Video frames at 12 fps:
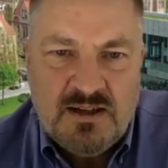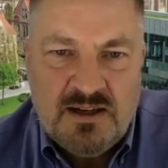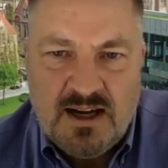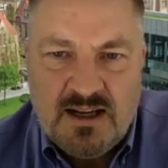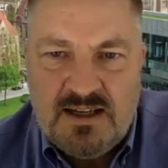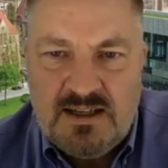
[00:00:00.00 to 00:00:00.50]

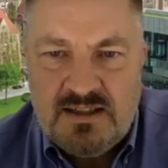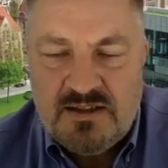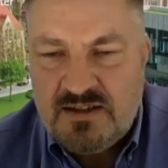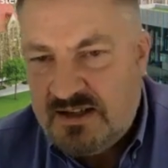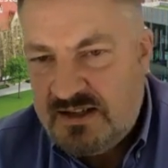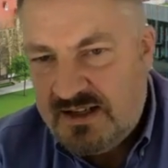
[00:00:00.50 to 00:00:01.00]
And this
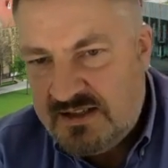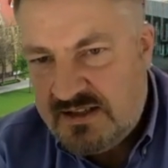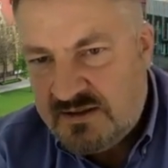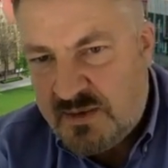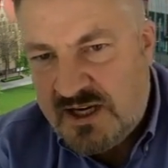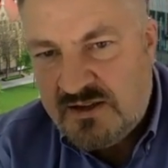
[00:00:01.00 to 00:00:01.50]
has
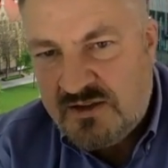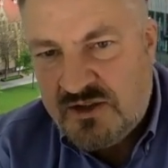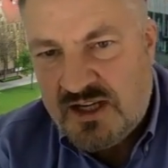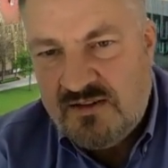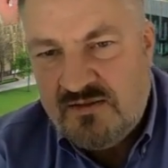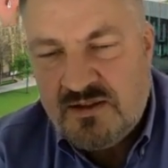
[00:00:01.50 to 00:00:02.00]
been
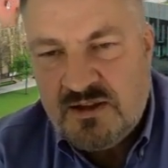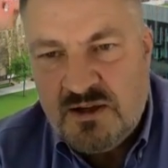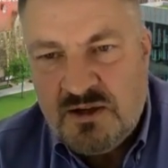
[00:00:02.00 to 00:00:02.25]
achieved